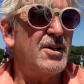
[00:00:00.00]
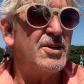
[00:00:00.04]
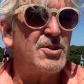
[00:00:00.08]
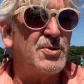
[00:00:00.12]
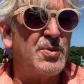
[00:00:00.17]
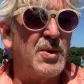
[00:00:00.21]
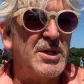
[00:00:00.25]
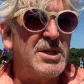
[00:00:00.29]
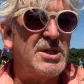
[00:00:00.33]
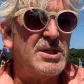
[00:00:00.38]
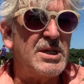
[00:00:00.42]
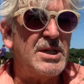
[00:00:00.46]

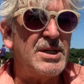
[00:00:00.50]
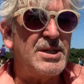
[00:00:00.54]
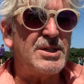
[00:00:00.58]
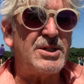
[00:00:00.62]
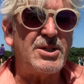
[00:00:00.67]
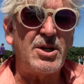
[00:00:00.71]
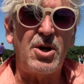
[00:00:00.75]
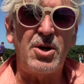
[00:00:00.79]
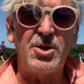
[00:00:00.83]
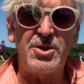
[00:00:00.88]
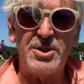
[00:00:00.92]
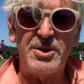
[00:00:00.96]
20
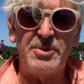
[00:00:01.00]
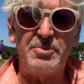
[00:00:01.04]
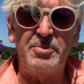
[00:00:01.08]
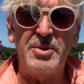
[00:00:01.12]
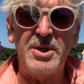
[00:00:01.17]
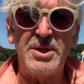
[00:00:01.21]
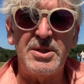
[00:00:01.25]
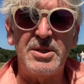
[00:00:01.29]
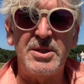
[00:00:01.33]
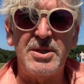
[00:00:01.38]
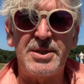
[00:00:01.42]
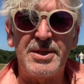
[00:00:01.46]
startup
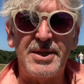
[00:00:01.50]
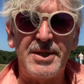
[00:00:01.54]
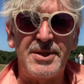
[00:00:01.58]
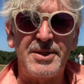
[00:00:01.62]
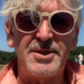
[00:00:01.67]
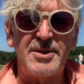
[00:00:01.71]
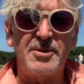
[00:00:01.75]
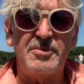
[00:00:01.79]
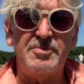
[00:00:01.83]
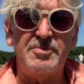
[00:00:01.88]
businesses.